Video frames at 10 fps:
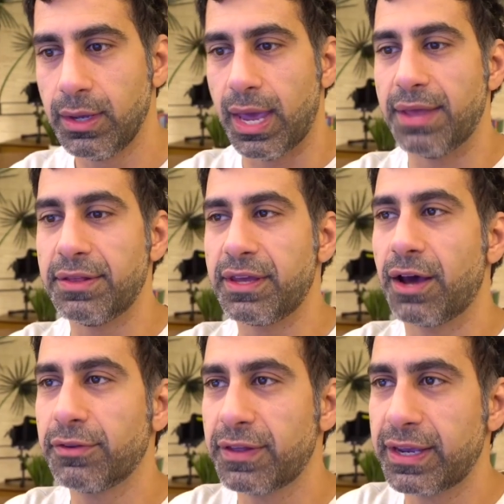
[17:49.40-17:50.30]
And then the
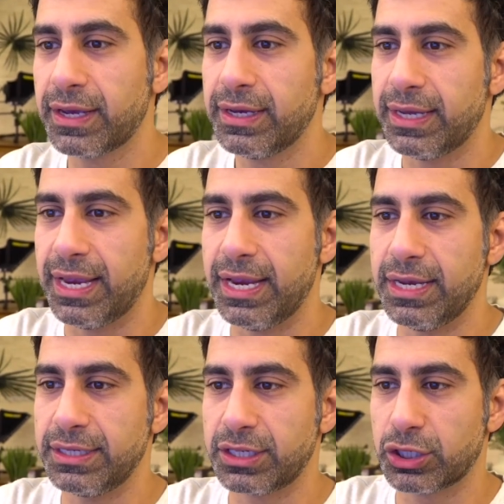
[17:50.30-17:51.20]
other thing
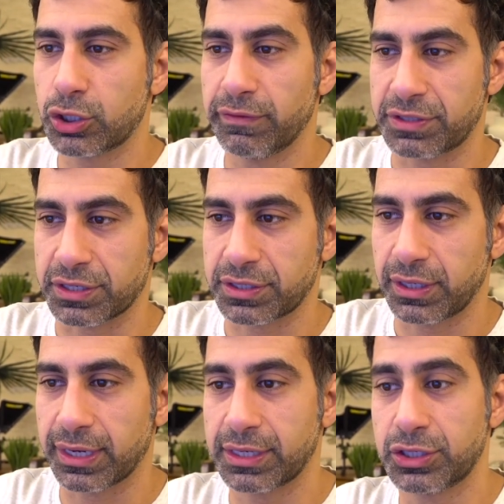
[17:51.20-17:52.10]
is services
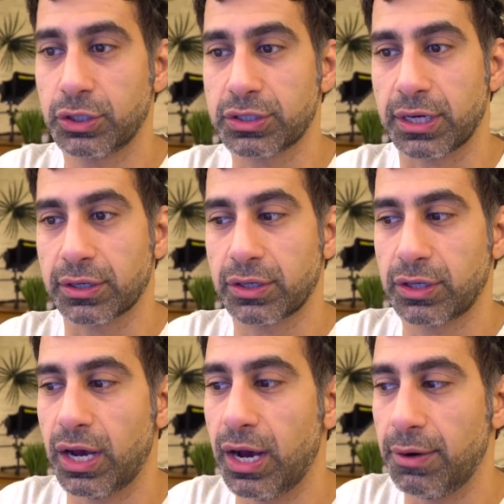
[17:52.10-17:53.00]
like consulting.
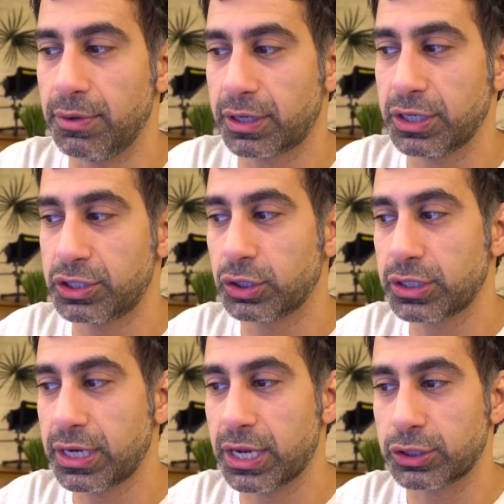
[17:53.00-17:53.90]

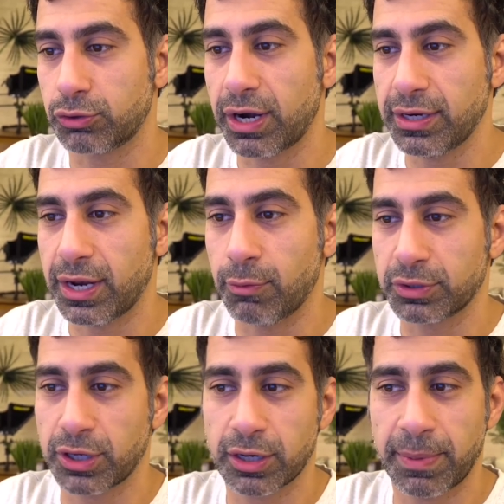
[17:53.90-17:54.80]
Consulting is great, and we'll
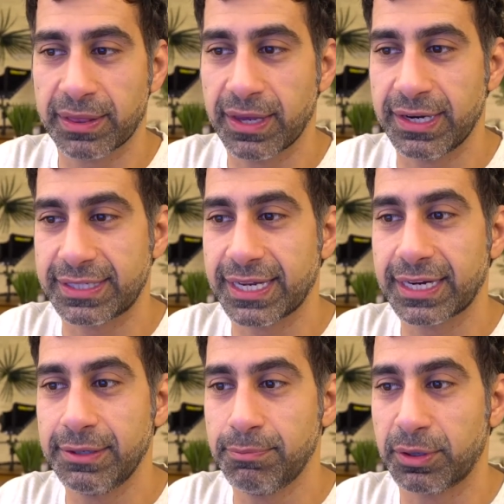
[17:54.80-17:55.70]
talk about that in a
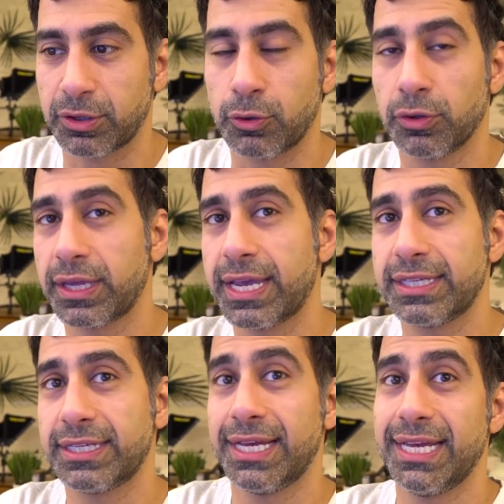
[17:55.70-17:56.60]
second. But the cool thing
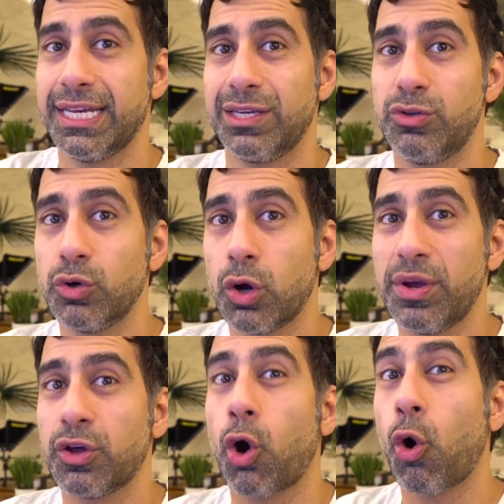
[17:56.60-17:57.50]
is you don't go
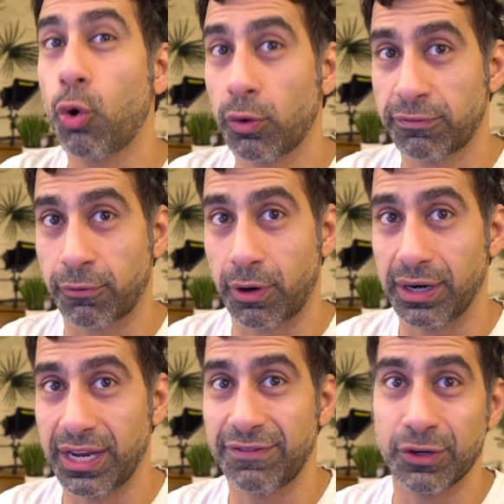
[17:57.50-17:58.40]
in the hole for
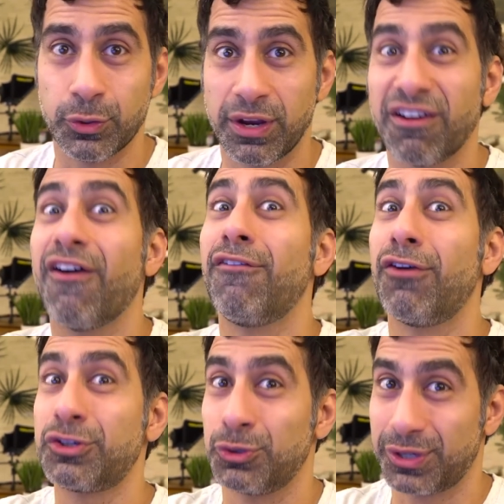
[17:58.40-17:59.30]
it if you're doing a
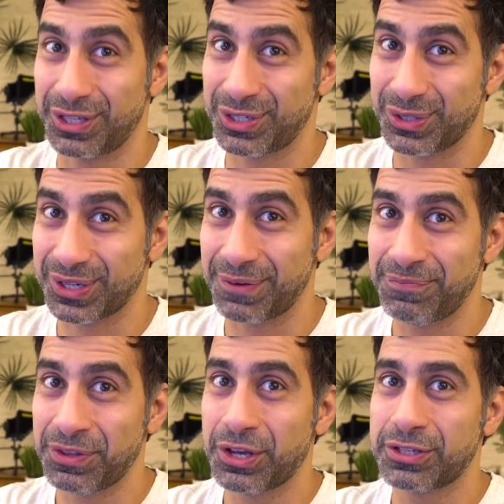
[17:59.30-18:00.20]
virtual consulting.
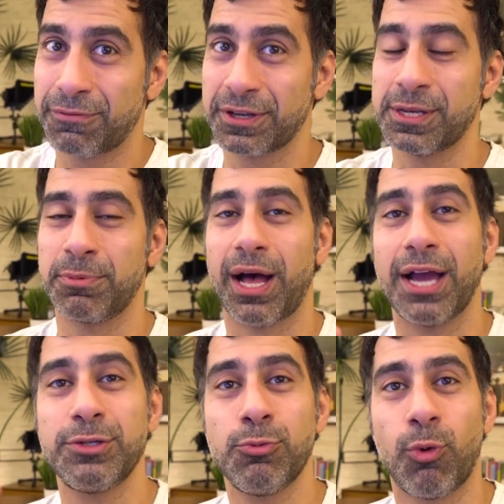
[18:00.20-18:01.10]
So for example, I
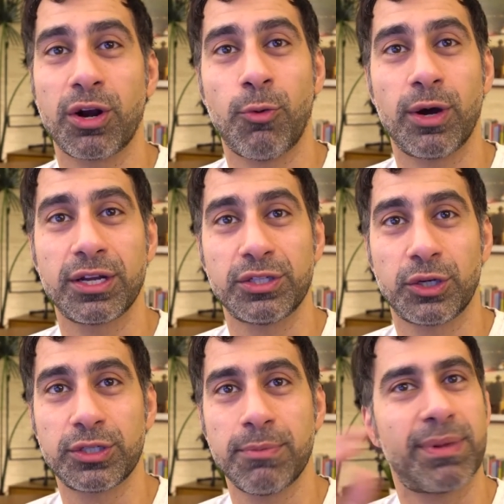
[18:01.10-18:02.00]
do one-on-one
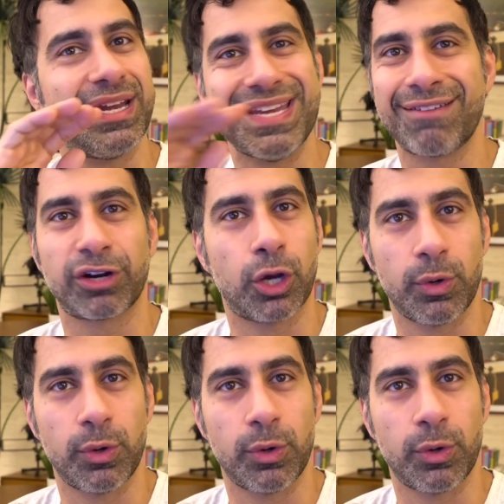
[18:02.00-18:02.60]
consulting, but I never go